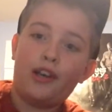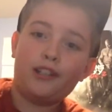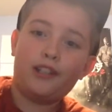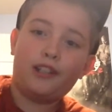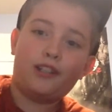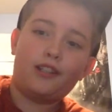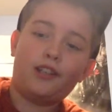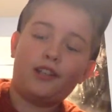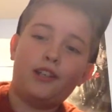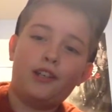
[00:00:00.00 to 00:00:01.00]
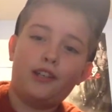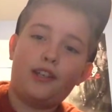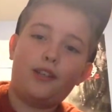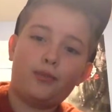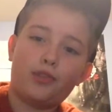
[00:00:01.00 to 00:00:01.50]
I think
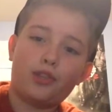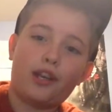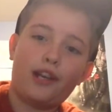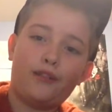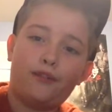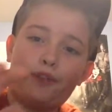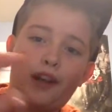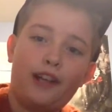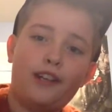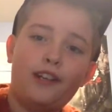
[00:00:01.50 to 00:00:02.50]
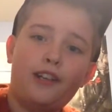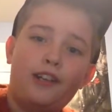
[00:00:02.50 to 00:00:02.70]
that it was just kind of fine.